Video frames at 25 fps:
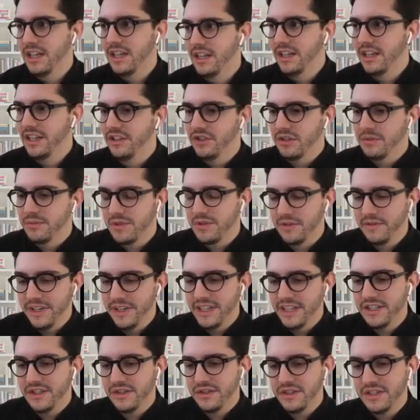in terms of
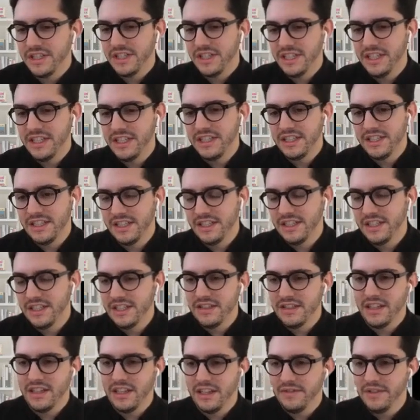exercises
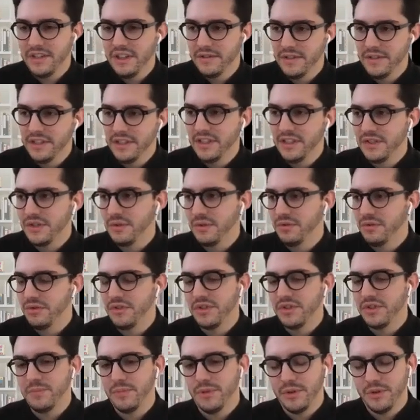that I've given the
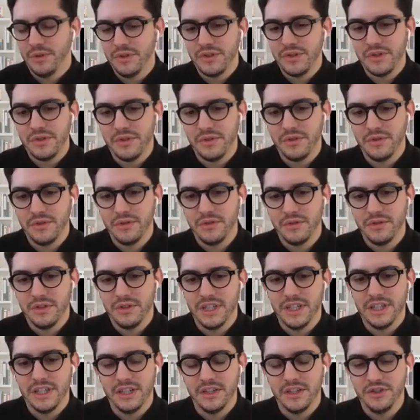students, but also
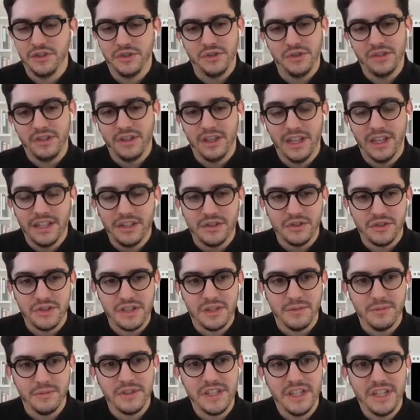just the lectures
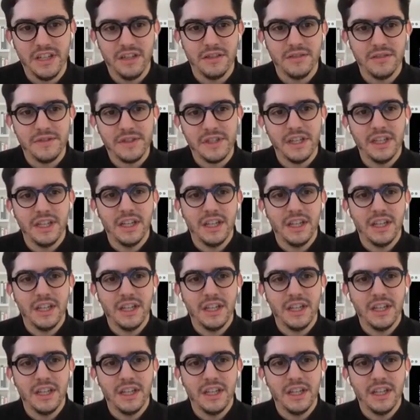themselves.